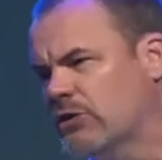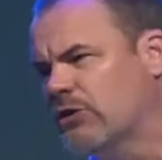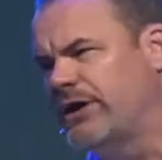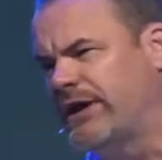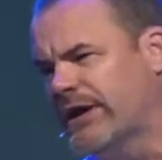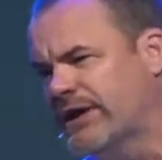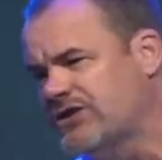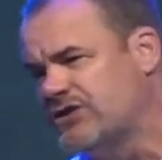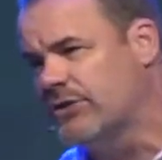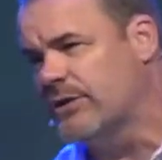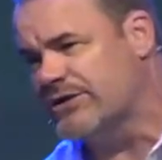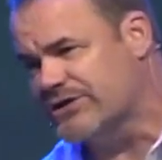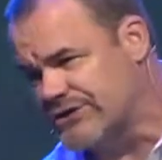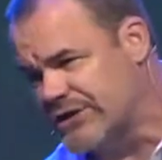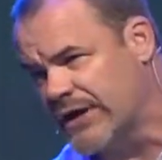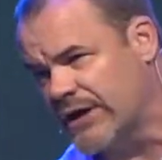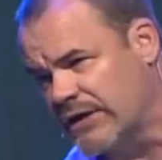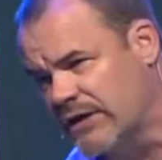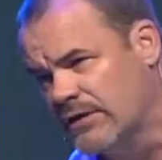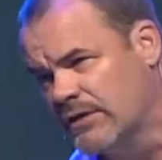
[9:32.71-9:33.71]
real kids who are
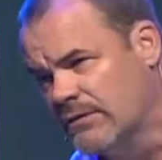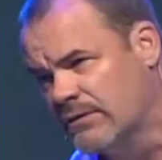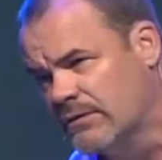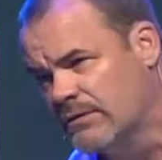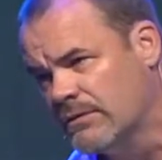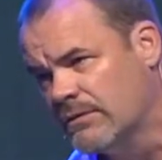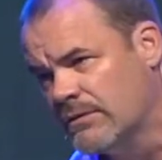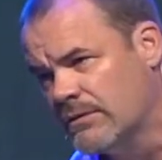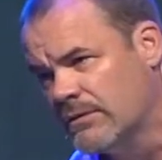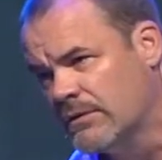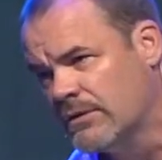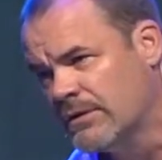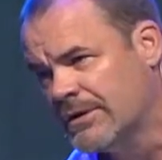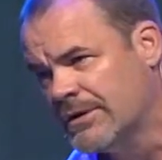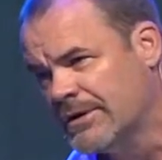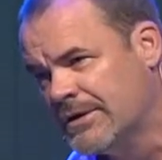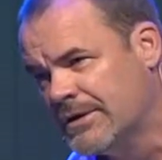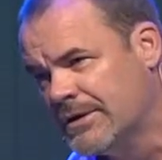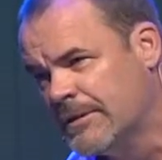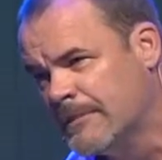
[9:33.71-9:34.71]
sick
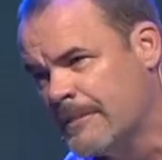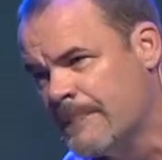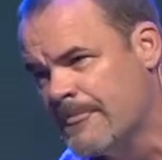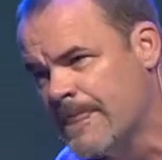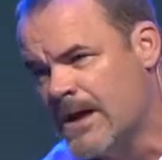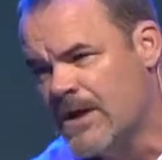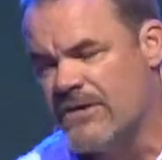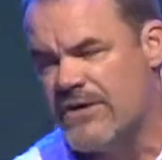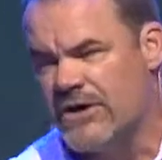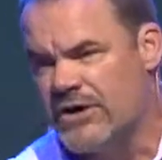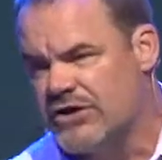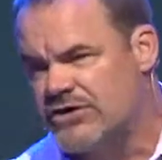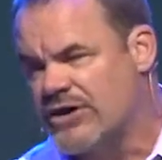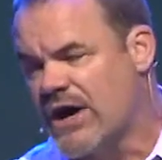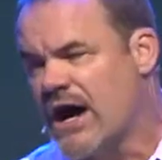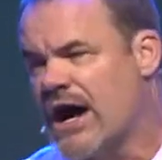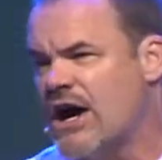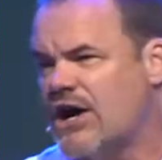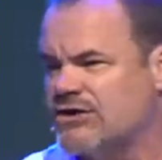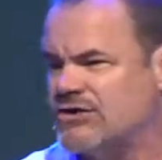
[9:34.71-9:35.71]
the
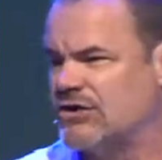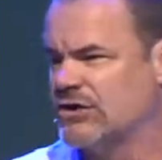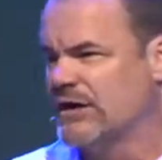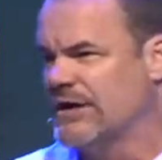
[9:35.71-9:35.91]
desire